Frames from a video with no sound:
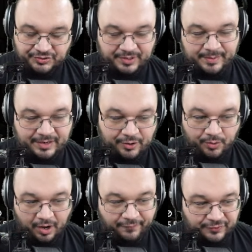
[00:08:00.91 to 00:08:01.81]
So anybody who
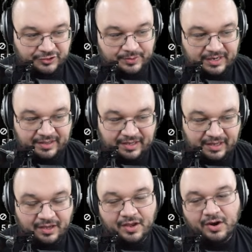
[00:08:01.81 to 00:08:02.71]
offers you
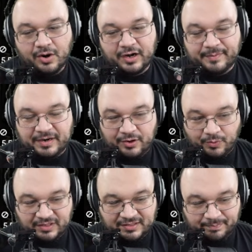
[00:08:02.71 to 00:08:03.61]
anything or anybody who
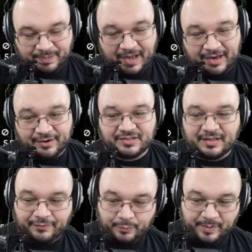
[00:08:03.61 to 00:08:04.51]
wants to buy your
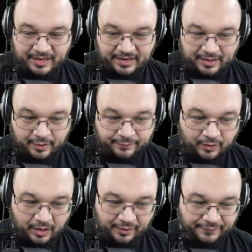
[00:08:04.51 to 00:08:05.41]
stuff will be in here for
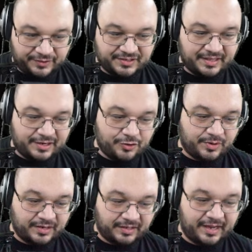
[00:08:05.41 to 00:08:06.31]
offers. And then you
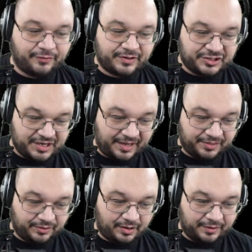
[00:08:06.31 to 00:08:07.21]
can like reject
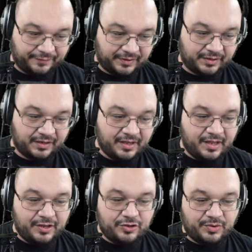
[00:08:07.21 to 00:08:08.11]
their offer.
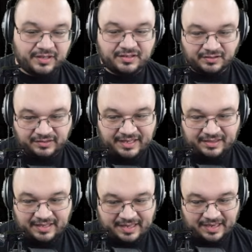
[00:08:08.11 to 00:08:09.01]
You can delete
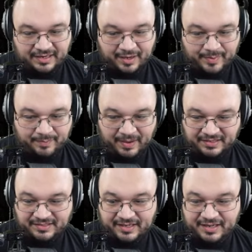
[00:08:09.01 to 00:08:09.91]
the incoming
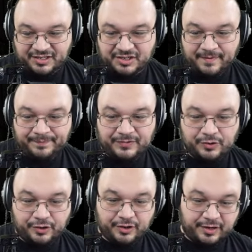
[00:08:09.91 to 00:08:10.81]
message. You
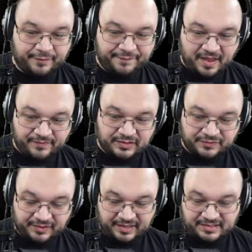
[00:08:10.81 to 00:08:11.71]
can go to your favorites
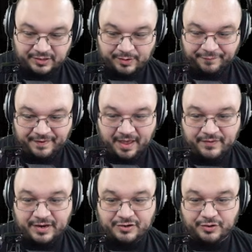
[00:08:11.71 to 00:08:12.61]
for things that you have
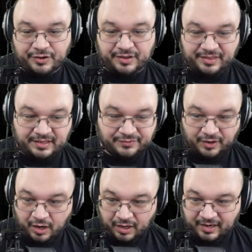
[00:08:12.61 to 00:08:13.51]
favored. You can go to things for
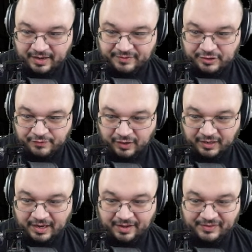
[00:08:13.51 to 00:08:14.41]
archive that you've archived.